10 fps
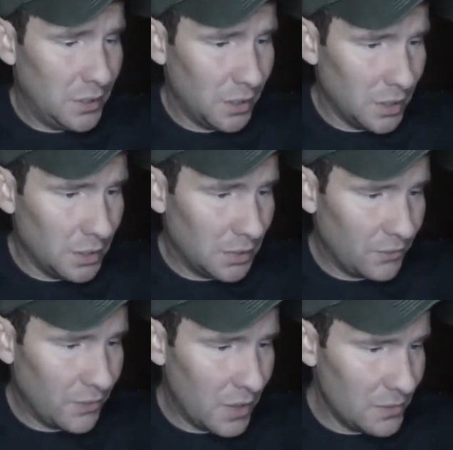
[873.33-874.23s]

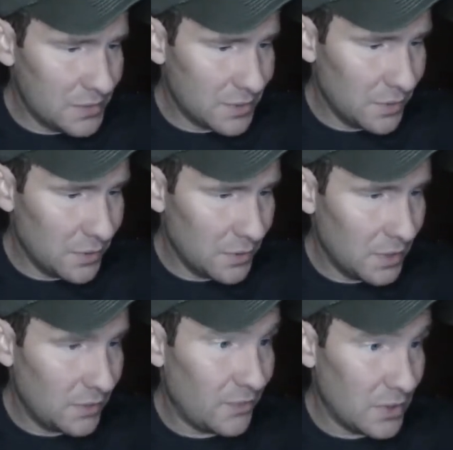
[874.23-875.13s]
It falls
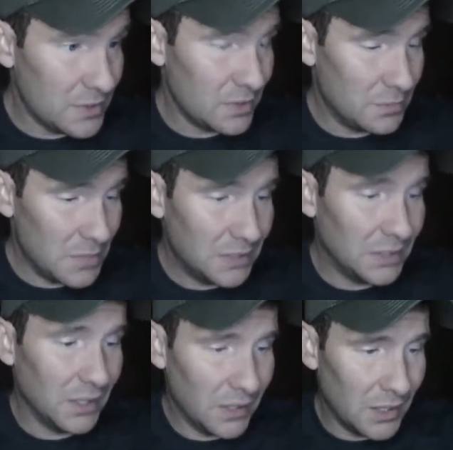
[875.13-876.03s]
on a
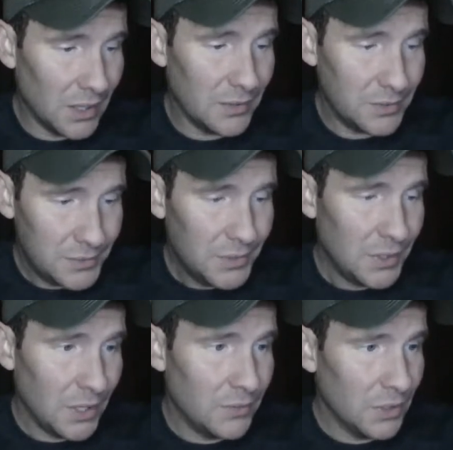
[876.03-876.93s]
Monday, yeah.
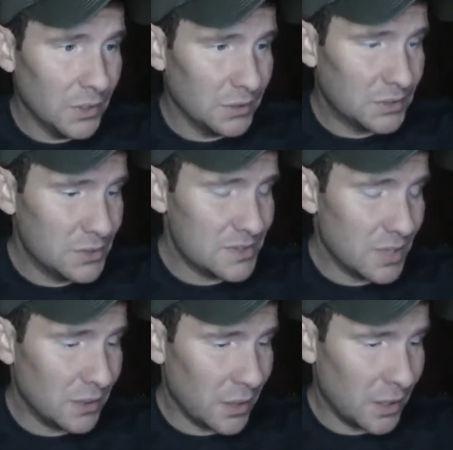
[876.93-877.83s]
And then
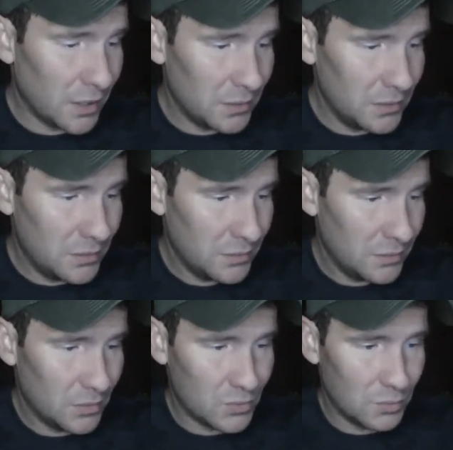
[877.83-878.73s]
Tuesday night,
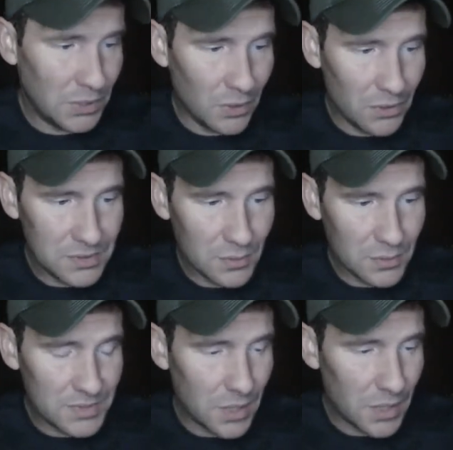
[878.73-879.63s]
which would be All
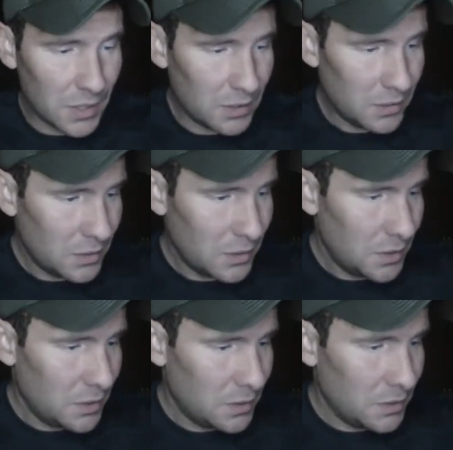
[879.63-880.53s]
Souls Day,
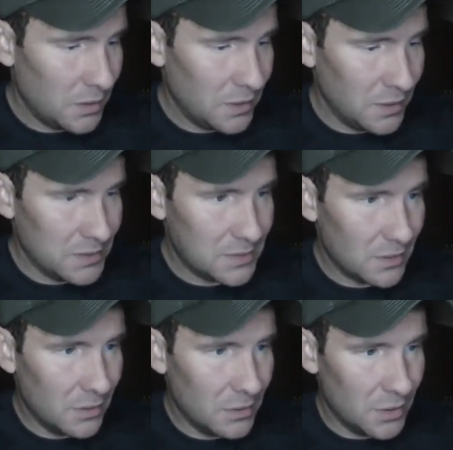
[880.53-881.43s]
is
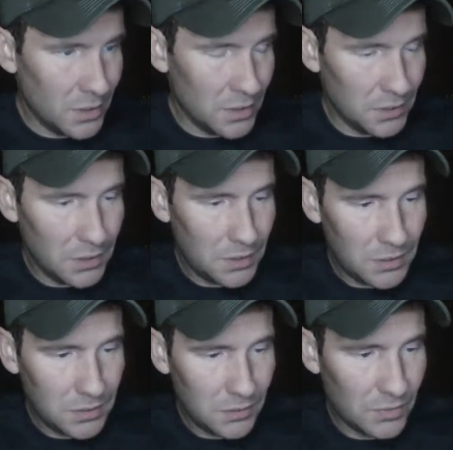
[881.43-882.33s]
on
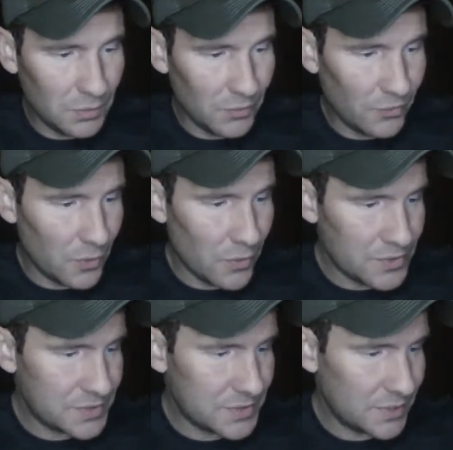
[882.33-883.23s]
November
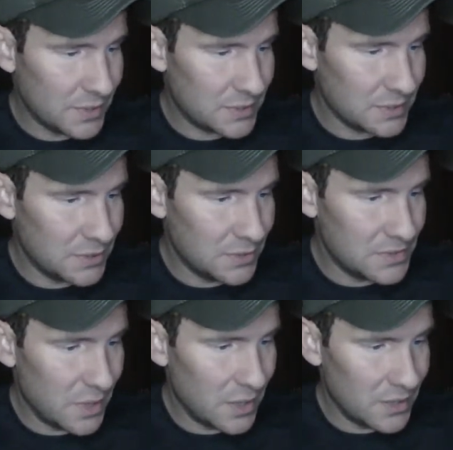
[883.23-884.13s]
1st. That's a
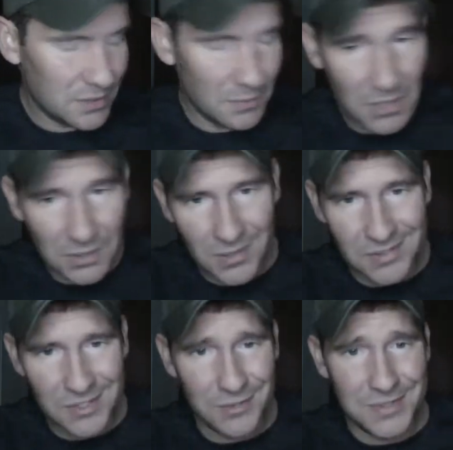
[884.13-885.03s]
Tuesday. So Monday
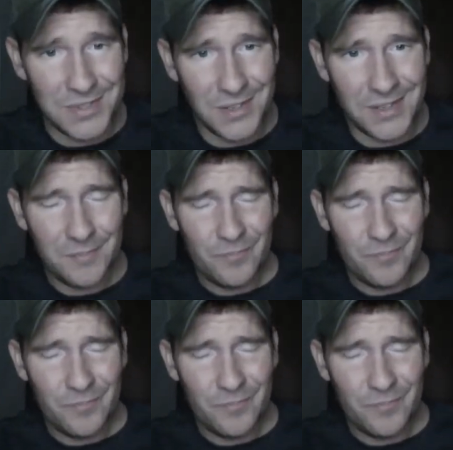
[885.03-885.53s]
and Tuesday.